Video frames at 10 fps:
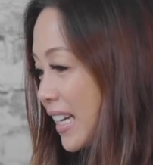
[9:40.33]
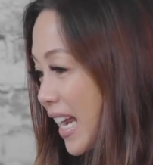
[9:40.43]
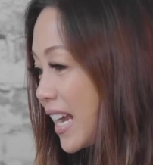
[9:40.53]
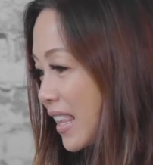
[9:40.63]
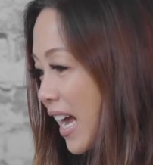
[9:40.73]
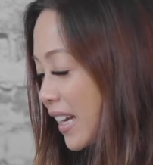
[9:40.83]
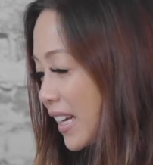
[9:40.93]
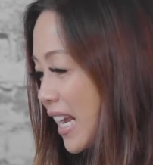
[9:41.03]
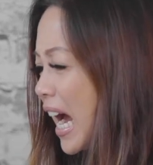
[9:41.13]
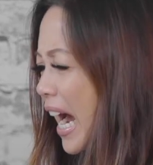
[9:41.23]
I like that.
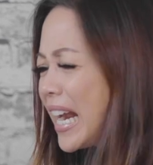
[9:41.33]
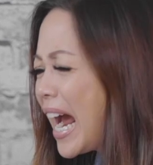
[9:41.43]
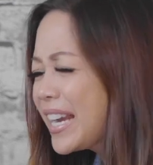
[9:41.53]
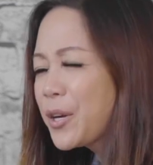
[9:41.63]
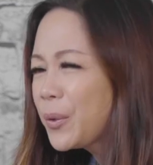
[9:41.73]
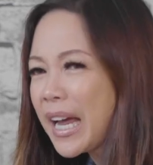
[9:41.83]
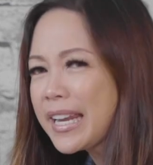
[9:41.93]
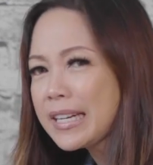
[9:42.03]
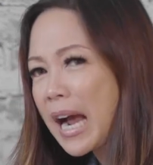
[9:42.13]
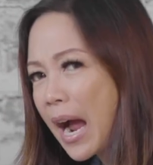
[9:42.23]
And I don't,
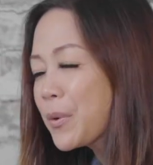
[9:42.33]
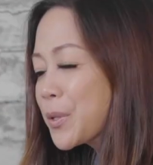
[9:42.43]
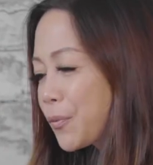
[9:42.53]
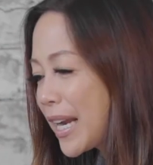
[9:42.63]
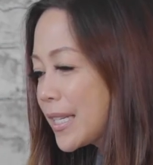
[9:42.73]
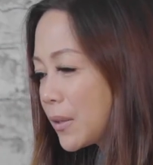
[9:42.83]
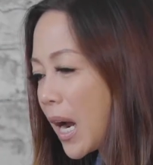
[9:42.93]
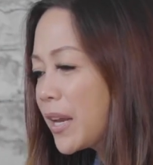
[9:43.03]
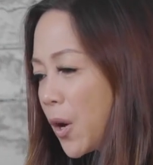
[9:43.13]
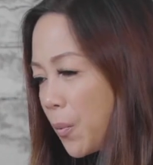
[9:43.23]
I, I was raised,
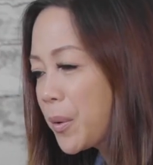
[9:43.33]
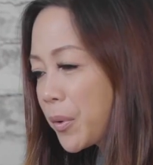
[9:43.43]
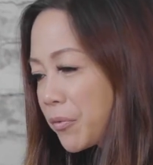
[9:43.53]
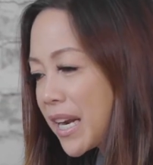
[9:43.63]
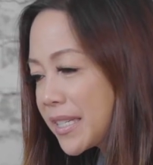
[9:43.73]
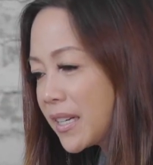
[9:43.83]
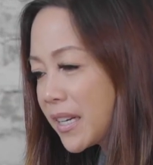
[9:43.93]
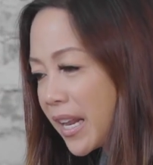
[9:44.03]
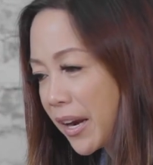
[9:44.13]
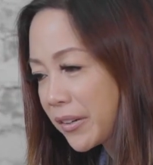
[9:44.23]
I know we were raised in
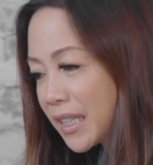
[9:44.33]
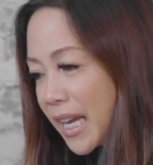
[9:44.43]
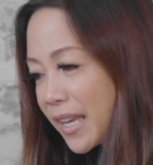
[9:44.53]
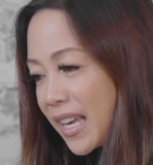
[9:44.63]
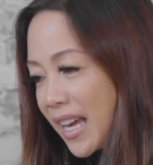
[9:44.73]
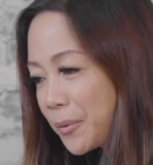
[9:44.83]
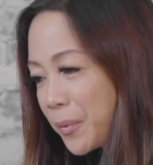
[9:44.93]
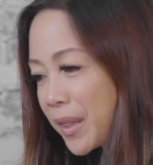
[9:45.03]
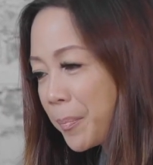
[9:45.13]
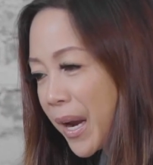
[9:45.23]
an era like that
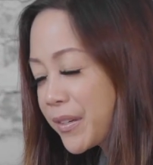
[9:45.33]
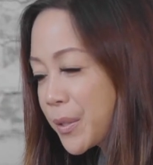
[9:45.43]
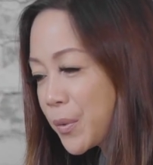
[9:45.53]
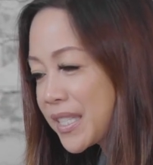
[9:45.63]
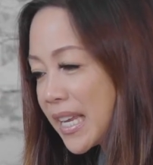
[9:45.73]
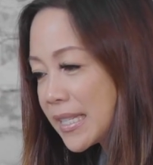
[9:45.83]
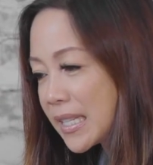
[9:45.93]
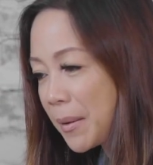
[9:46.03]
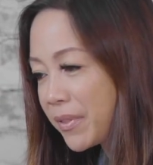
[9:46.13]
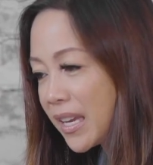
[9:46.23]
when the parents yeah. would say
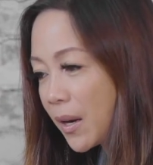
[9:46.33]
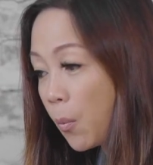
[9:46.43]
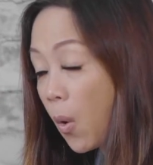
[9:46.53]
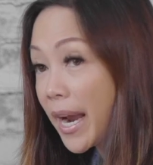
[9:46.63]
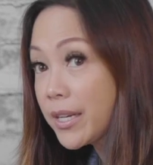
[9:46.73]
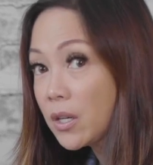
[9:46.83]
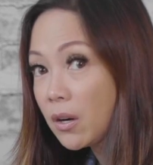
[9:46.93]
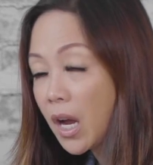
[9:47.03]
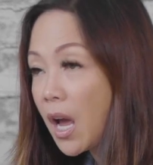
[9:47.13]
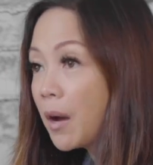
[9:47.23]
something, and why do
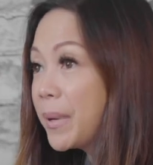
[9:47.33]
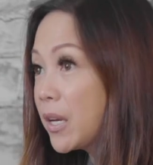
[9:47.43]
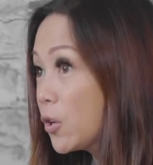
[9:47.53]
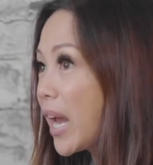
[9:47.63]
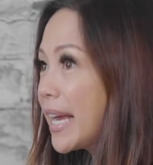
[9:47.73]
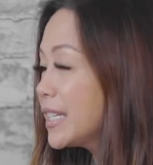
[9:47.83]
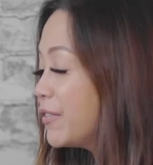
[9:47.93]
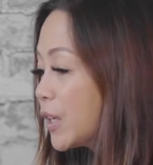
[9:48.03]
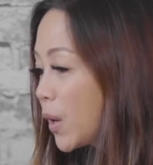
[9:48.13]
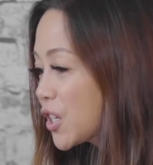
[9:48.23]
you, you can't
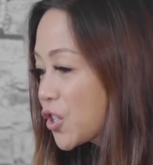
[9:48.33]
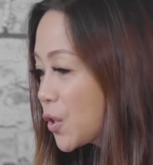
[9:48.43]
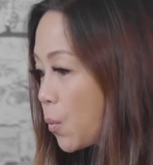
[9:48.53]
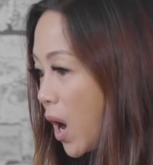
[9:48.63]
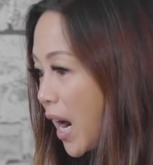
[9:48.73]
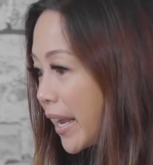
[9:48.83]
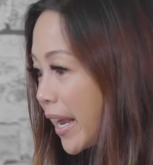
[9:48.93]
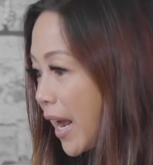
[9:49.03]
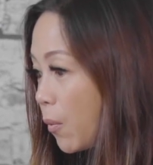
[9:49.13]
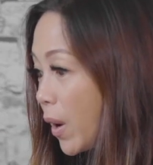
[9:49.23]
even question why.
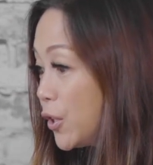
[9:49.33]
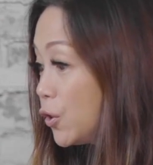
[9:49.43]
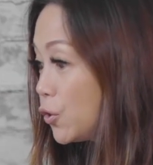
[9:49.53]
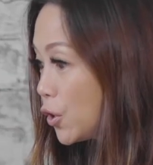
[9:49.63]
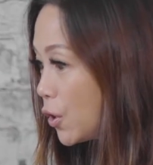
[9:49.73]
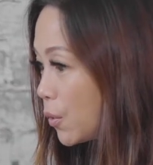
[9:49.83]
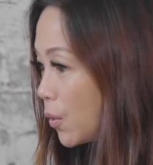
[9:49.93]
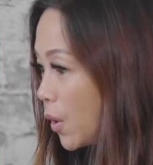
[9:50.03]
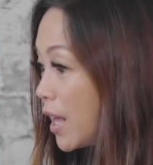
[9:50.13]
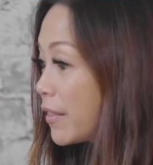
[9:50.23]
And when you
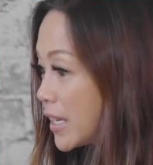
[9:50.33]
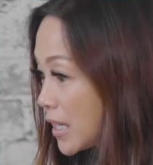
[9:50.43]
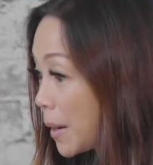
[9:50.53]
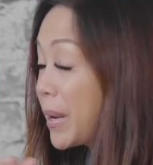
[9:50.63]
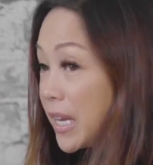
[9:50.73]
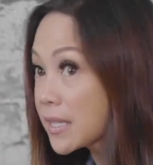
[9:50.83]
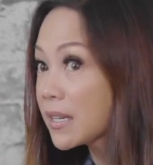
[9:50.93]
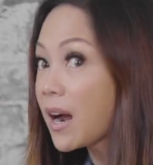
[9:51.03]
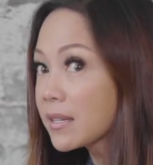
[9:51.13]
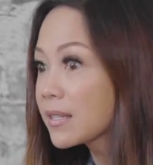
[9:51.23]
do, they say, because
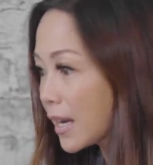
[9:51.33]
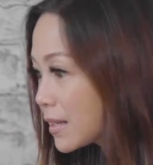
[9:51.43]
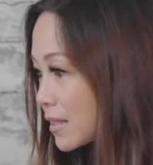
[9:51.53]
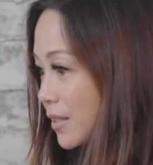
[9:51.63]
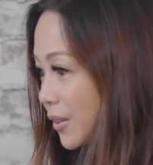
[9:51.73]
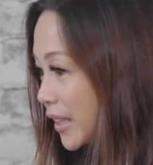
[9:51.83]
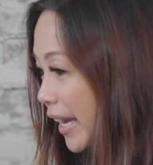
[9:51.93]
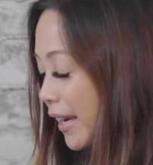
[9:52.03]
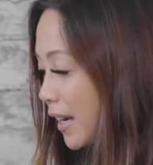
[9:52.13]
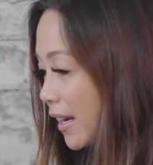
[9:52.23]
I said so.
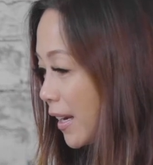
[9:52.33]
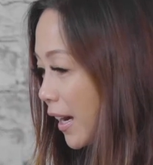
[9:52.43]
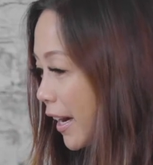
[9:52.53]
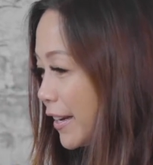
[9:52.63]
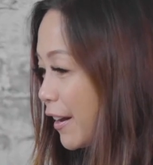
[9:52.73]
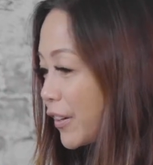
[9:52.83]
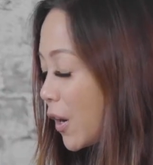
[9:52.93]
Like, yeah, I never